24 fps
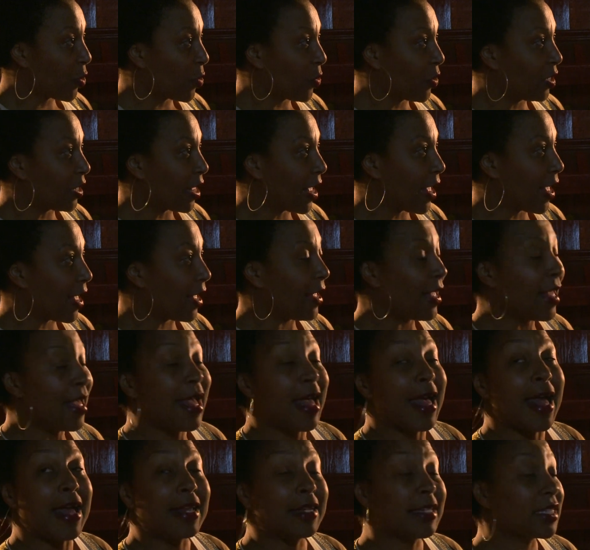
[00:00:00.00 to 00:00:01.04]
Coquelet
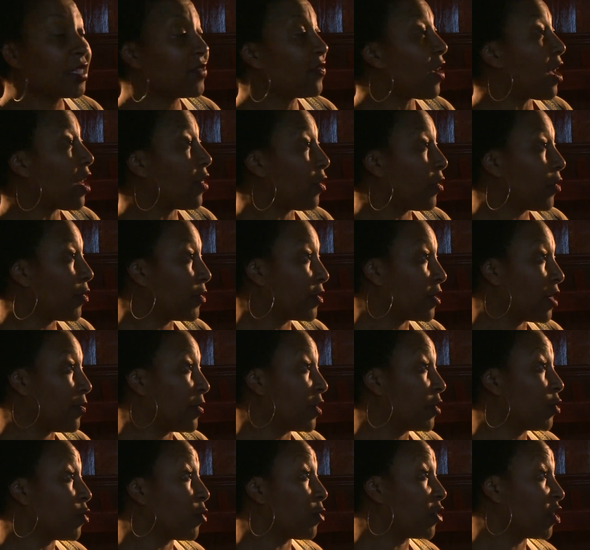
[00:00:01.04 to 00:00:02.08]
and his father, whose name
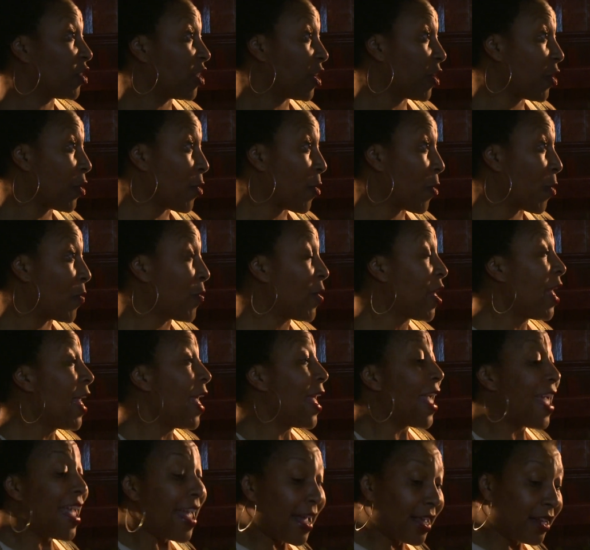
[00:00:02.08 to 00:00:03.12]
is George Descombes,
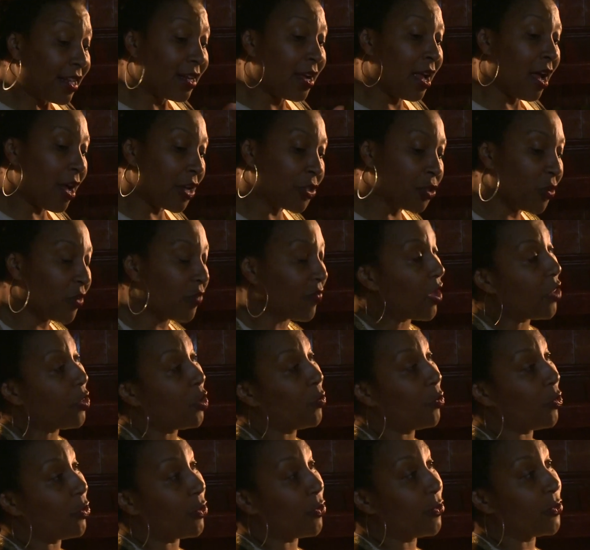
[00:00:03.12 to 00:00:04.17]
and a cadre of other
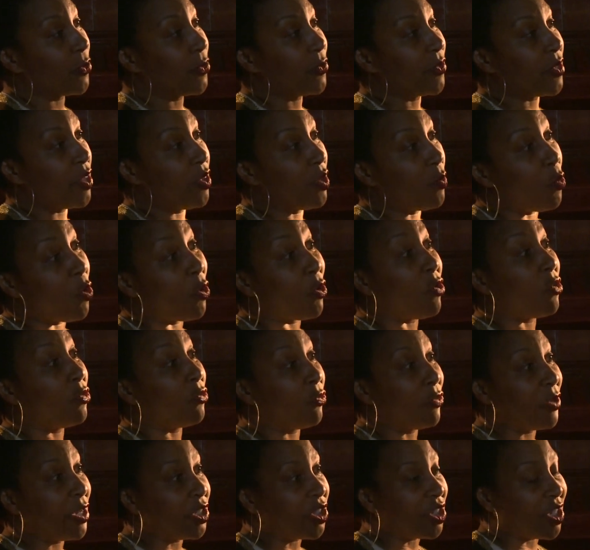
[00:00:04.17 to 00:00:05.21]
producers in the Morgon
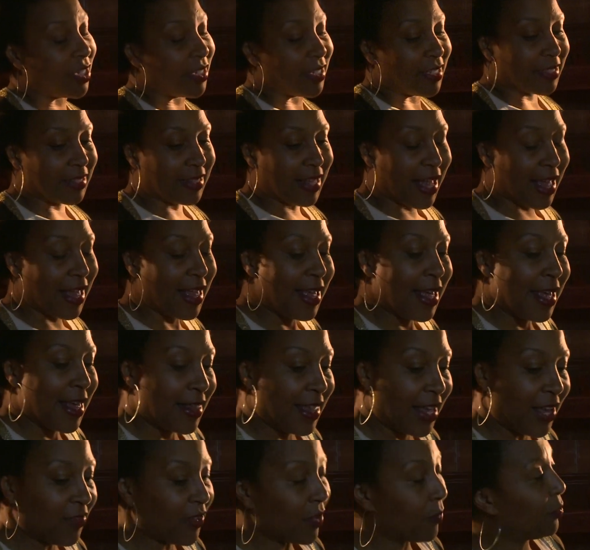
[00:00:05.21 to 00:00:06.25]
region is that
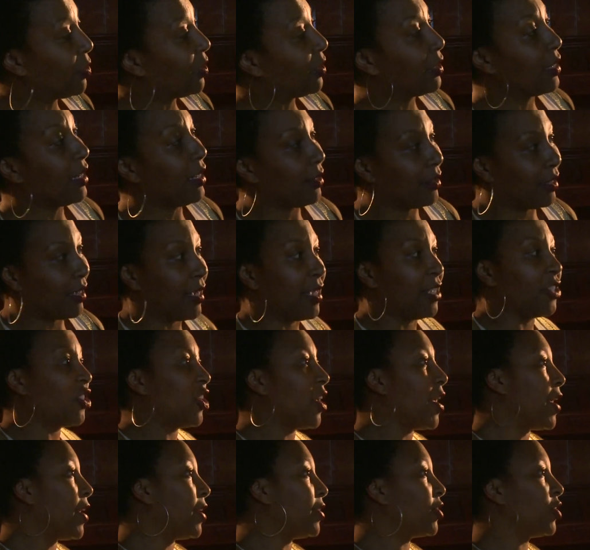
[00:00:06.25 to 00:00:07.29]
they have completely
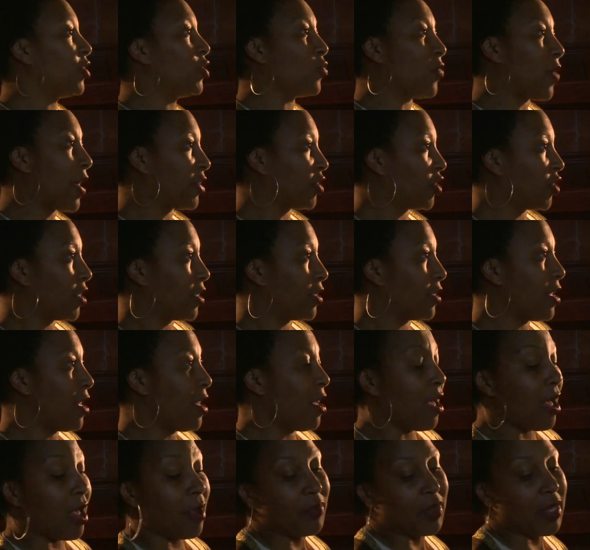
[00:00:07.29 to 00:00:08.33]
changed direction,
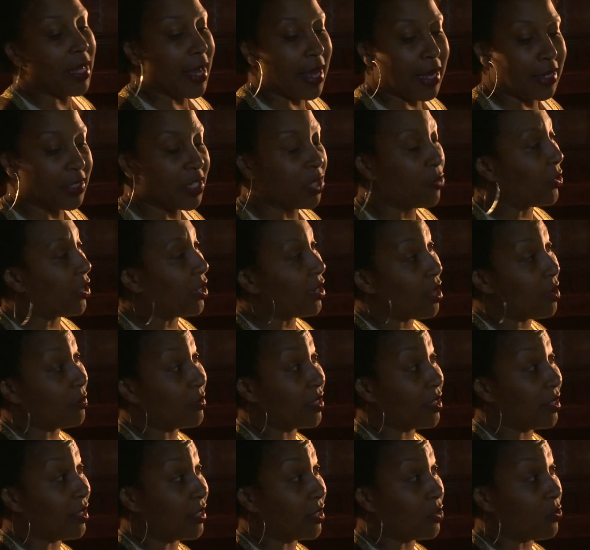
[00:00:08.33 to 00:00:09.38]
up the ante when it
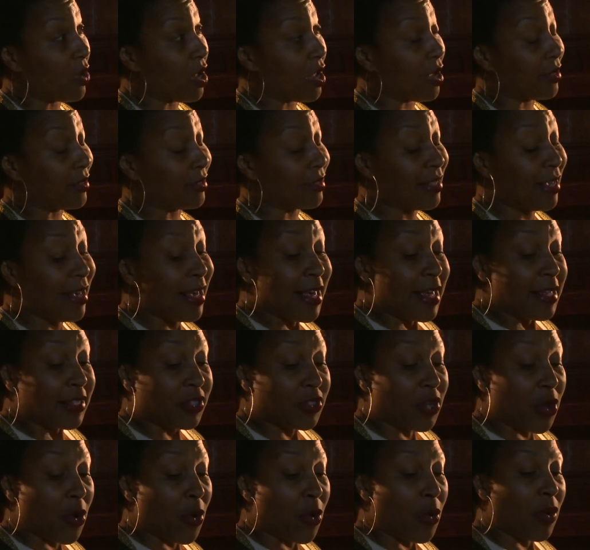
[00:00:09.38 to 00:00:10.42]
comes to these wines.
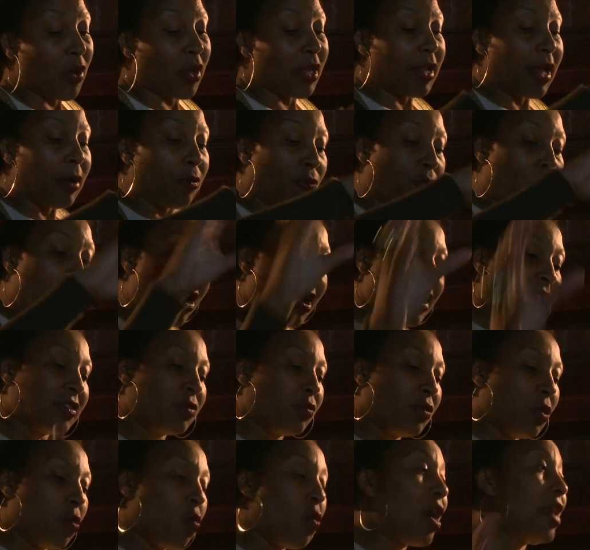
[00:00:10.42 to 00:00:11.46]
So whereas
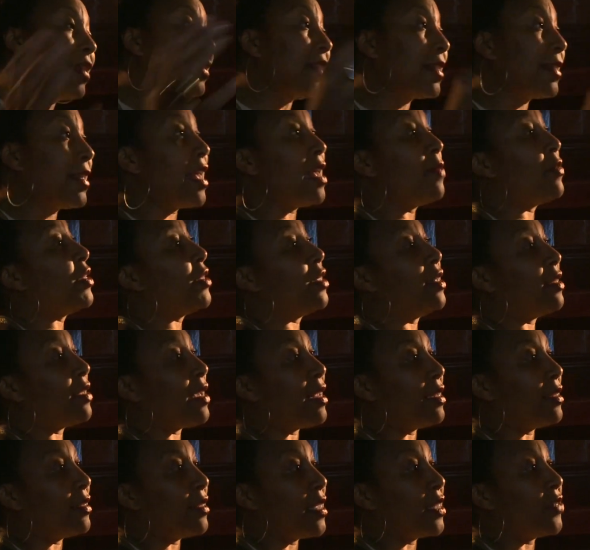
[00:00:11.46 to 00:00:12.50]
the wines that came into the
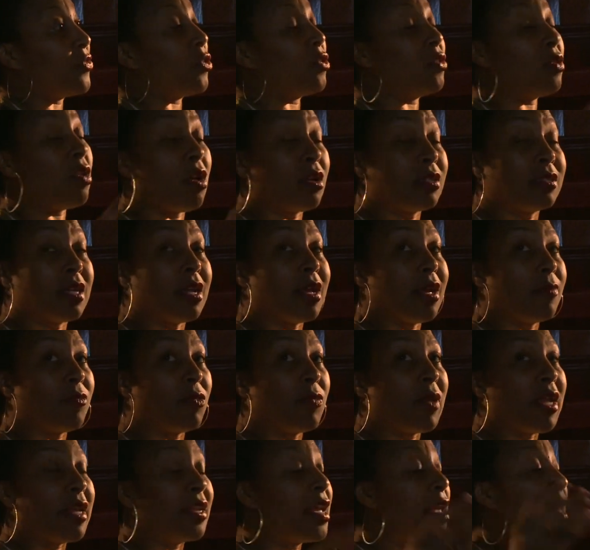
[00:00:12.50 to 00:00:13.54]
United States for a long time were
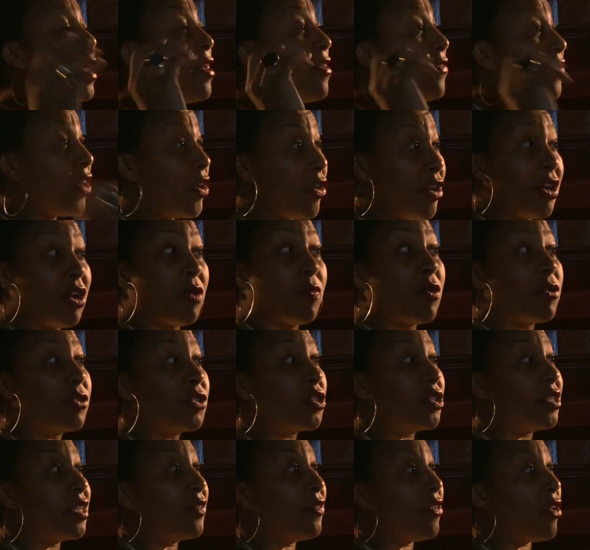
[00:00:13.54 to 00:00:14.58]
made very
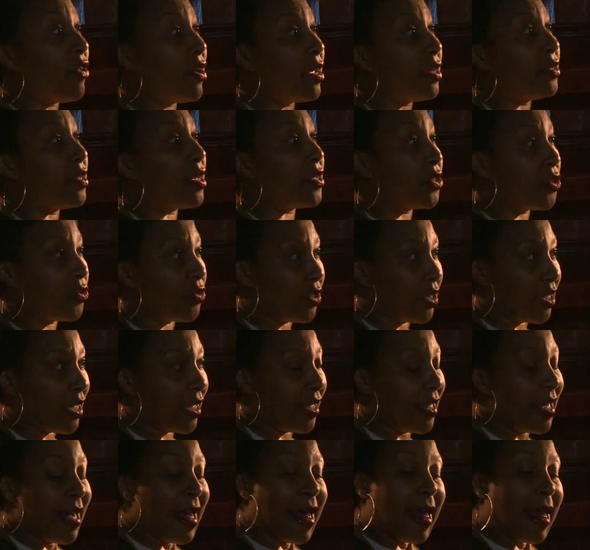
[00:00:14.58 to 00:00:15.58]
commercially, very industrially,